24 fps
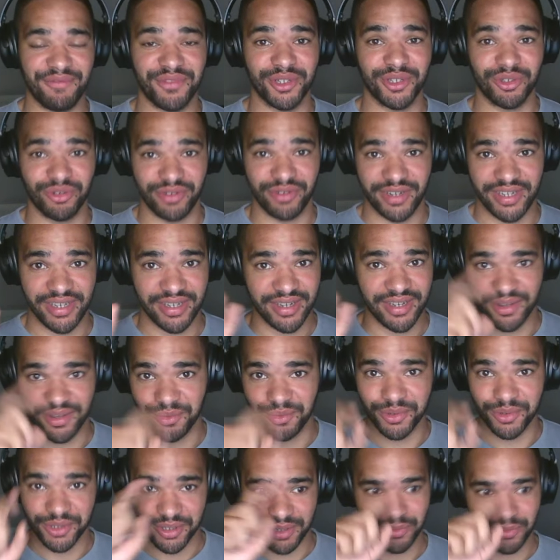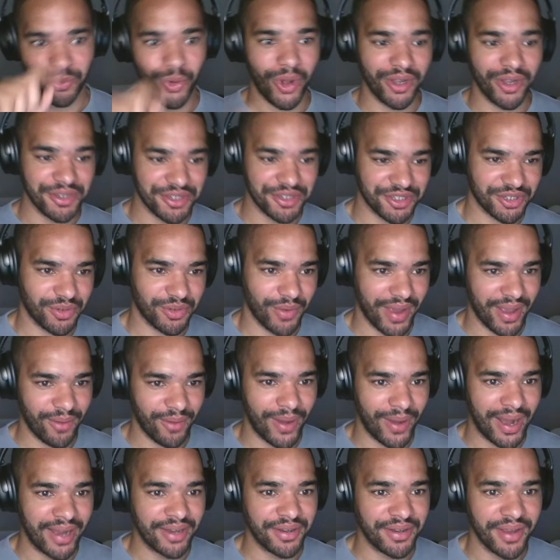the green. It was the one square
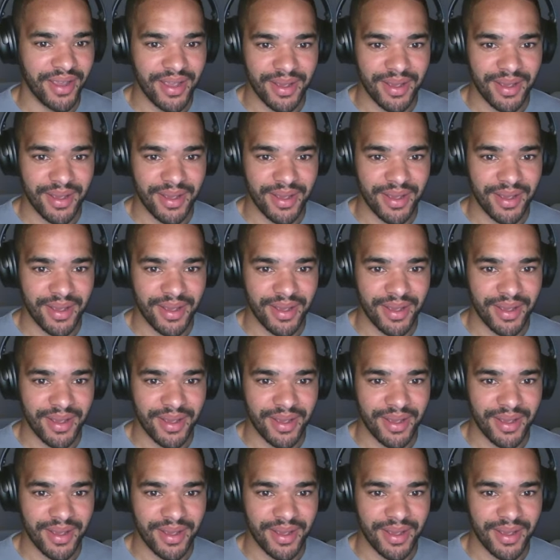wide.